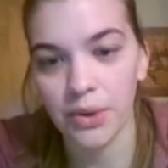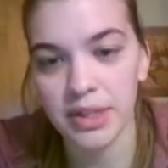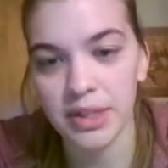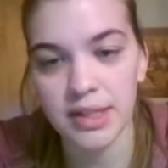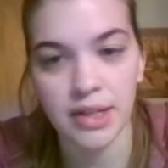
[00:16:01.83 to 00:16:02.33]

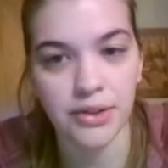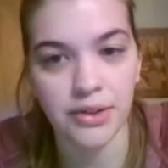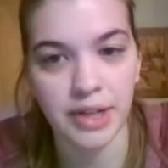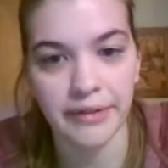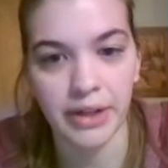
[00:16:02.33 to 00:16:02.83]
this is another
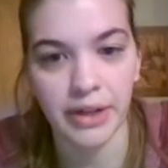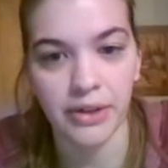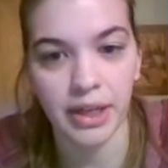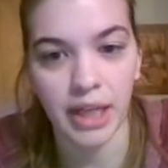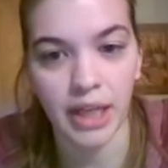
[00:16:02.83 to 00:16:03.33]
TIE fighter
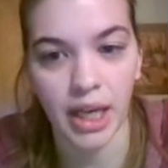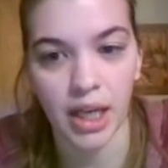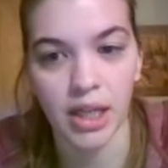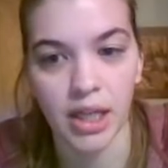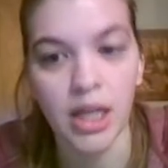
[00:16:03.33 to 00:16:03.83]
that
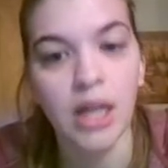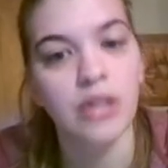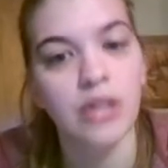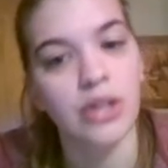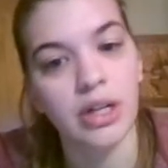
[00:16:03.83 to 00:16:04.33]
can
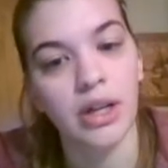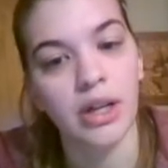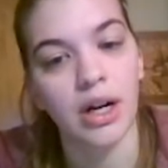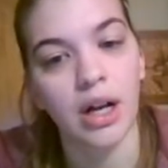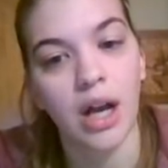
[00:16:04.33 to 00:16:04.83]
target
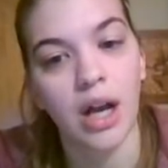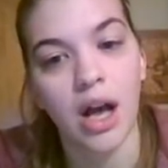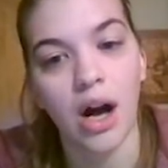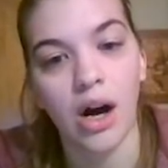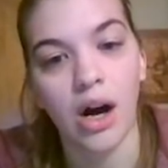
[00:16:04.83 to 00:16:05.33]
lock
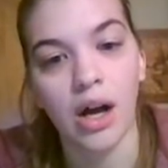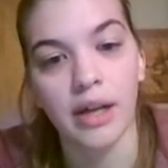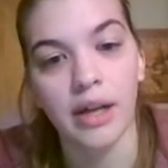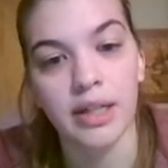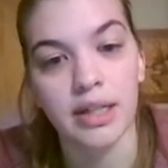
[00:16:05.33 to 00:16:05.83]

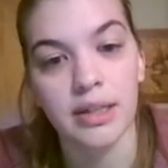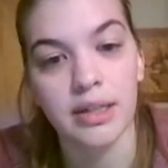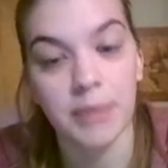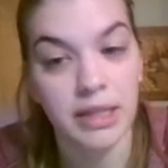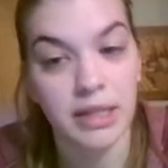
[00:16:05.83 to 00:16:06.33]
on its
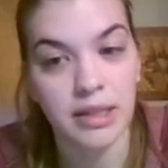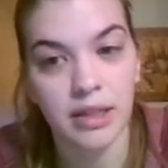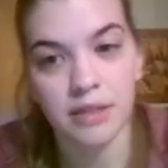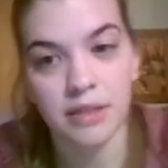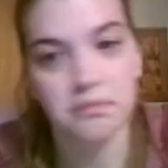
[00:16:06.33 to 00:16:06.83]

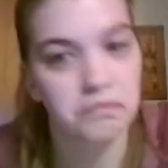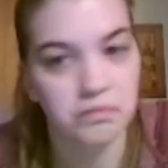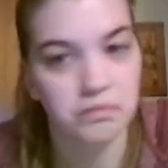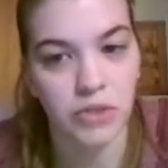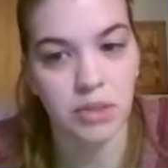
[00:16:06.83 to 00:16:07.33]
basic,
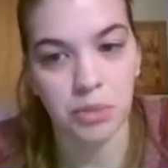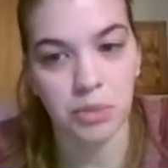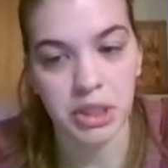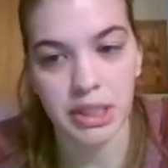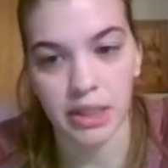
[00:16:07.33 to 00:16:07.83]
just
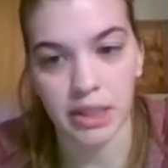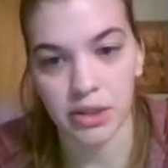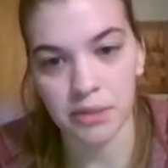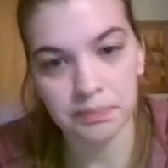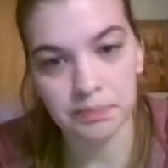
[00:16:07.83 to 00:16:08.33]
pretty
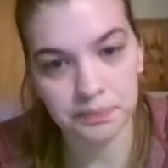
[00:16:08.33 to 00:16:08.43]
standard.